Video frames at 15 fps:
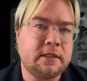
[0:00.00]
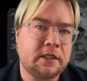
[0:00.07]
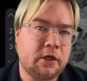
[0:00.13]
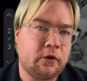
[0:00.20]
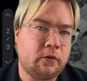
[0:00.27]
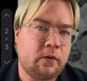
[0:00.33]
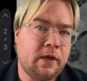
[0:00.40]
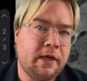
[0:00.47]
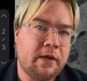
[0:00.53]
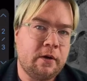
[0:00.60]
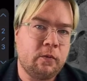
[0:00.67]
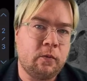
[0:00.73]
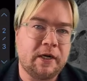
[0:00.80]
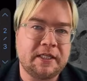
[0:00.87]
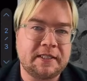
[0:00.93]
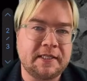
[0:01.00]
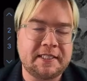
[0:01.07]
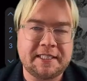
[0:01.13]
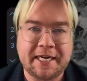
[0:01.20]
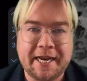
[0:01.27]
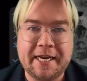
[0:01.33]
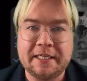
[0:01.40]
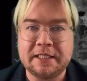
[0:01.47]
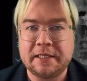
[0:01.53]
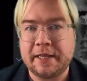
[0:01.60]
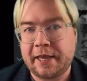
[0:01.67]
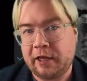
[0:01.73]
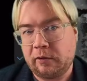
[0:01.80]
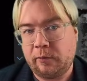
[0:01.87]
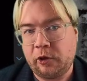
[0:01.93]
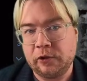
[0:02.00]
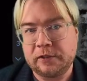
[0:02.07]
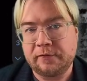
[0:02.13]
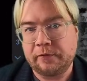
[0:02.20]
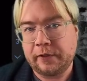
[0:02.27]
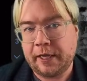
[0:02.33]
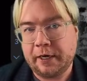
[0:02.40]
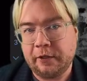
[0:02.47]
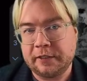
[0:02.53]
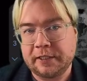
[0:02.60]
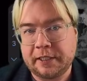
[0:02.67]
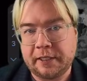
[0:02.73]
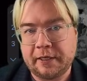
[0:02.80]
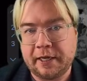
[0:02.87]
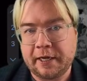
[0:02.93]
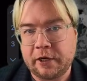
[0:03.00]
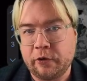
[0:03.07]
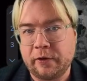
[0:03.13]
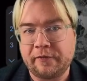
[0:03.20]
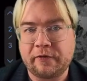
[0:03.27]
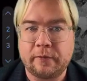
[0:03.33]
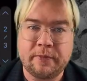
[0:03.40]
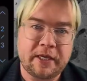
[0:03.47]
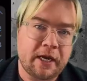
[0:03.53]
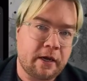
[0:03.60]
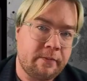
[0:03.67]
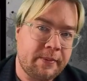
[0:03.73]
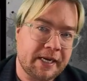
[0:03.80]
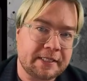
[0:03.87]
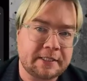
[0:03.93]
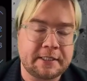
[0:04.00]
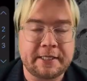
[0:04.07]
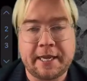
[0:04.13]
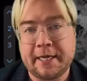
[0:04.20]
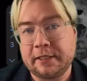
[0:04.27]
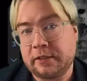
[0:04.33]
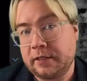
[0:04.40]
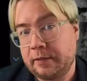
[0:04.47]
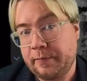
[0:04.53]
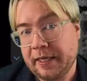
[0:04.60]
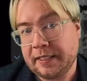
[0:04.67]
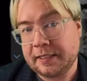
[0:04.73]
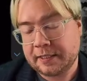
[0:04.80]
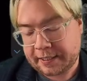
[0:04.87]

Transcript: So what is the change in the Helmholtz free energy in going from the unmixed state to the mixed